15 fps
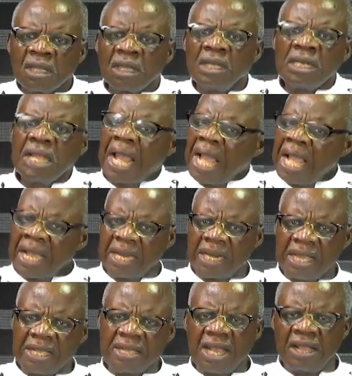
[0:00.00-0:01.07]
The
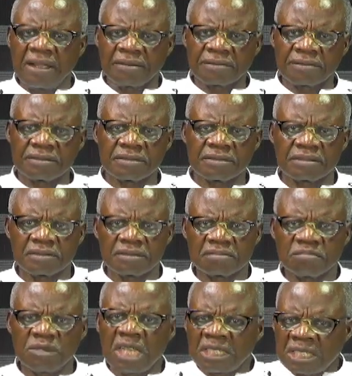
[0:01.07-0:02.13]
air and yet.
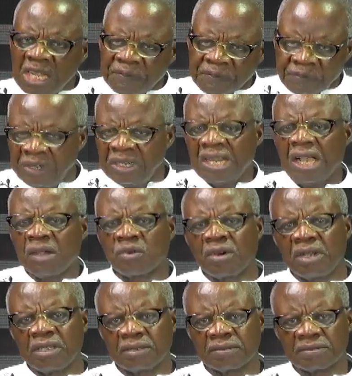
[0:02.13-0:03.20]
And the finna
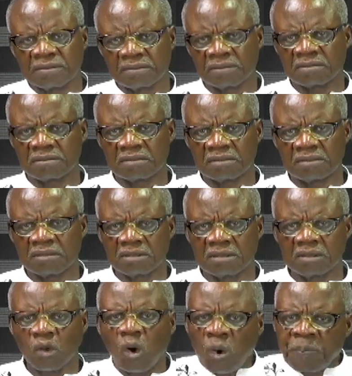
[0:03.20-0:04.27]
cray.
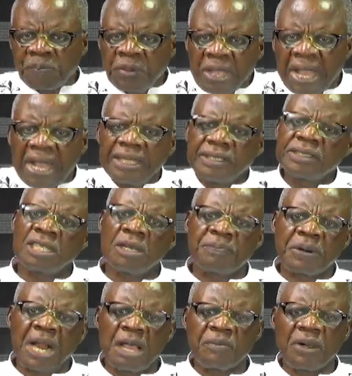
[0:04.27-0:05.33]
Obia and J.
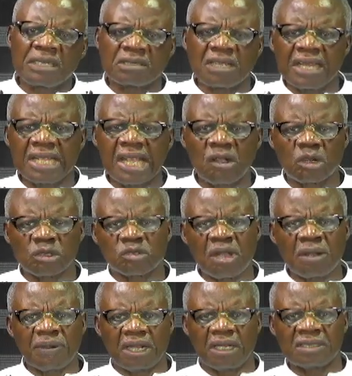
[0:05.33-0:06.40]
Bribe was on
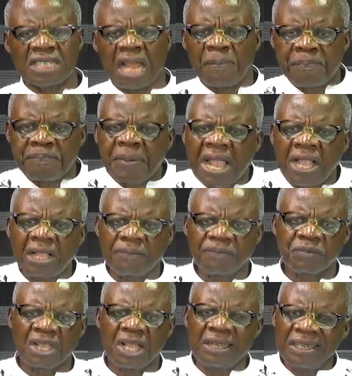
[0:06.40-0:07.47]
Yakotuaba. The bank
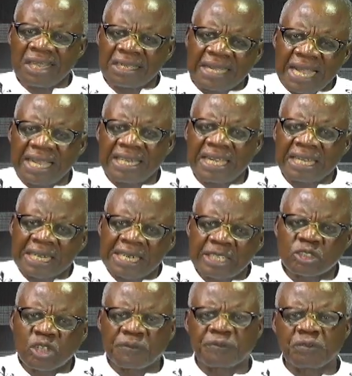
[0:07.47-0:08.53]
and the gun that
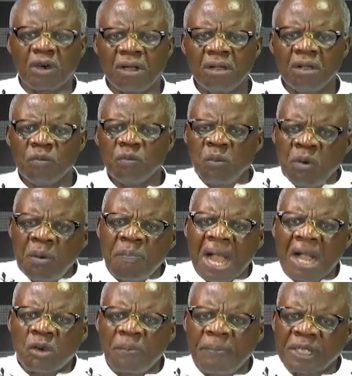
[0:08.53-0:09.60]
Christopher, mumu
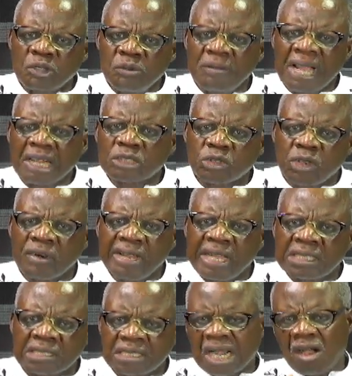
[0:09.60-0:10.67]
bakube to me a
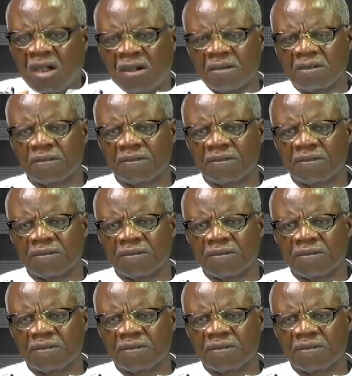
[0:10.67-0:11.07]
sorry, Jina.